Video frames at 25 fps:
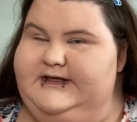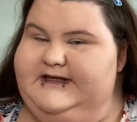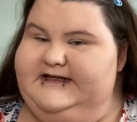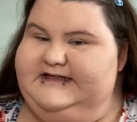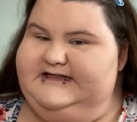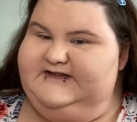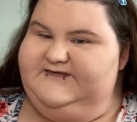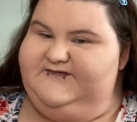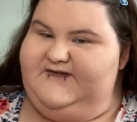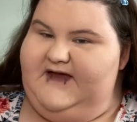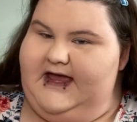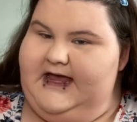
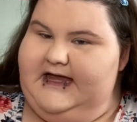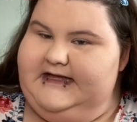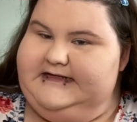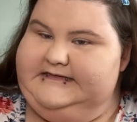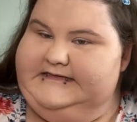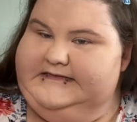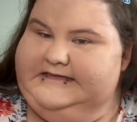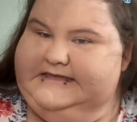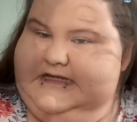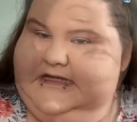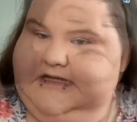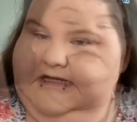this
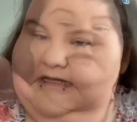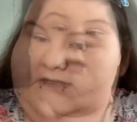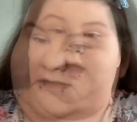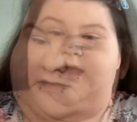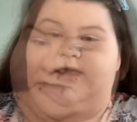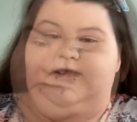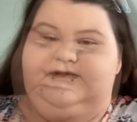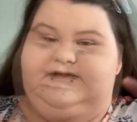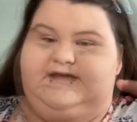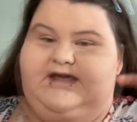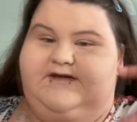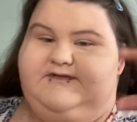face so i
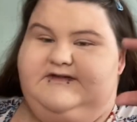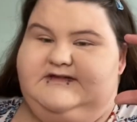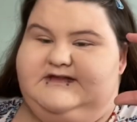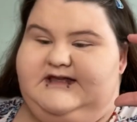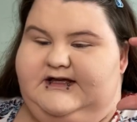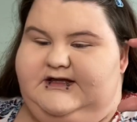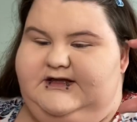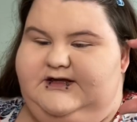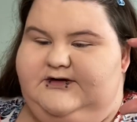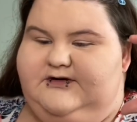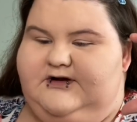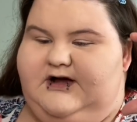used to have this like
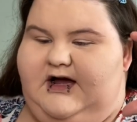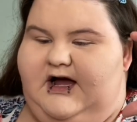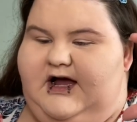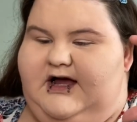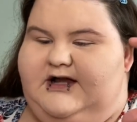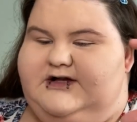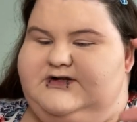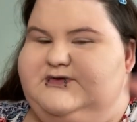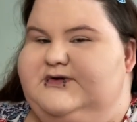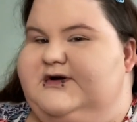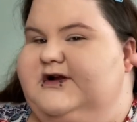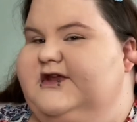little
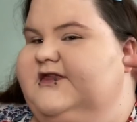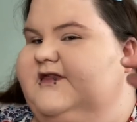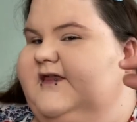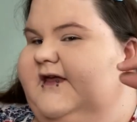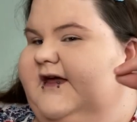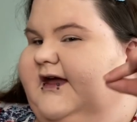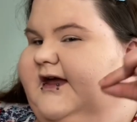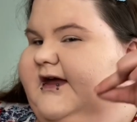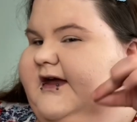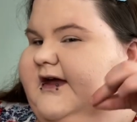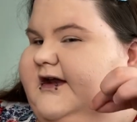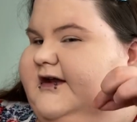contour
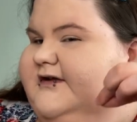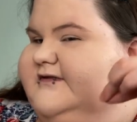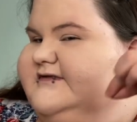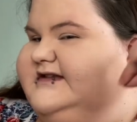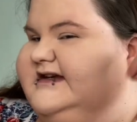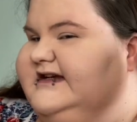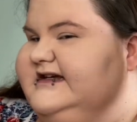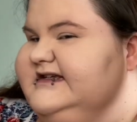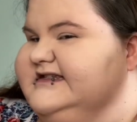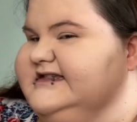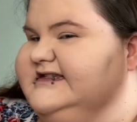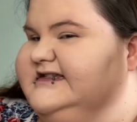thing and it was
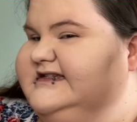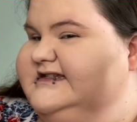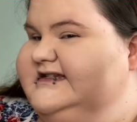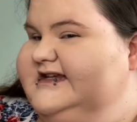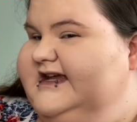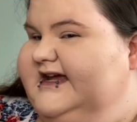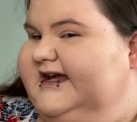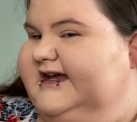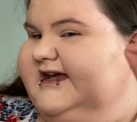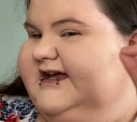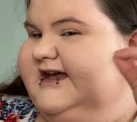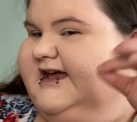like a
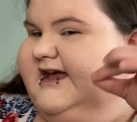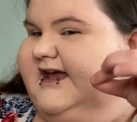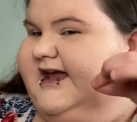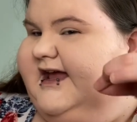stick